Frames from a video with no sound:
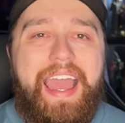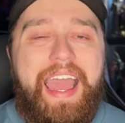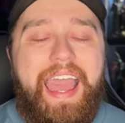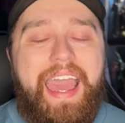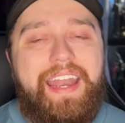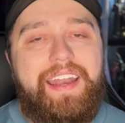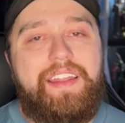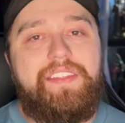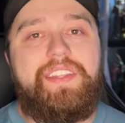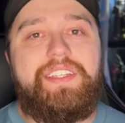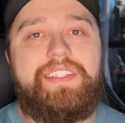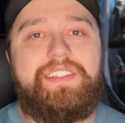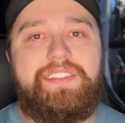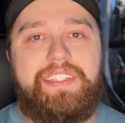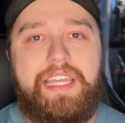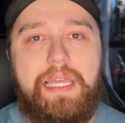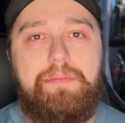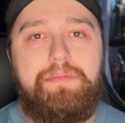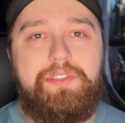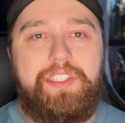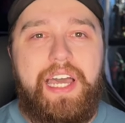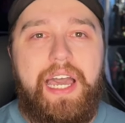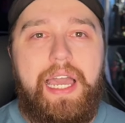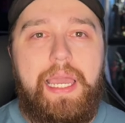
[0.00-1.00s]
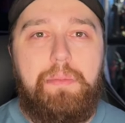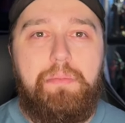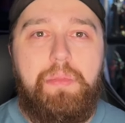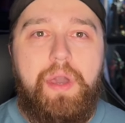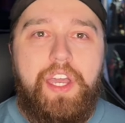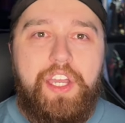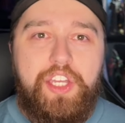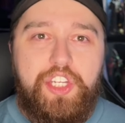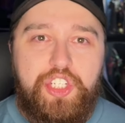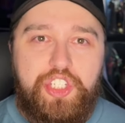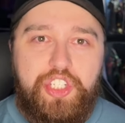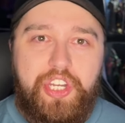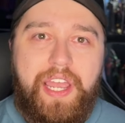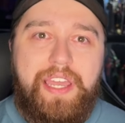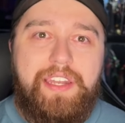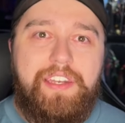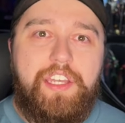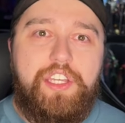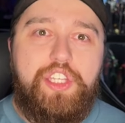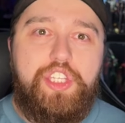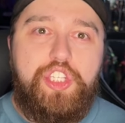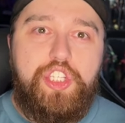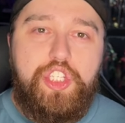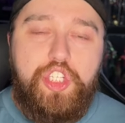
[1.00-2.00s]
and at the same time, shined
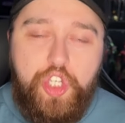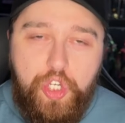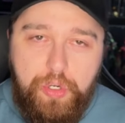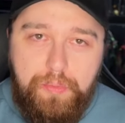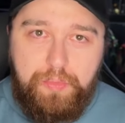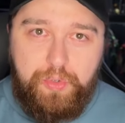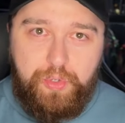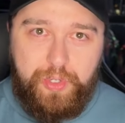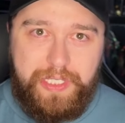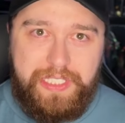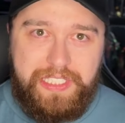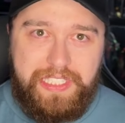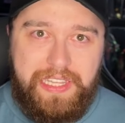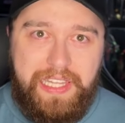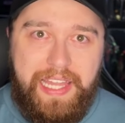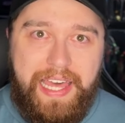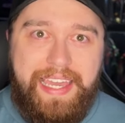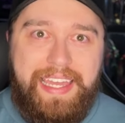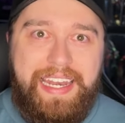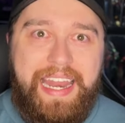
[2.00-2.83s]
a humorous light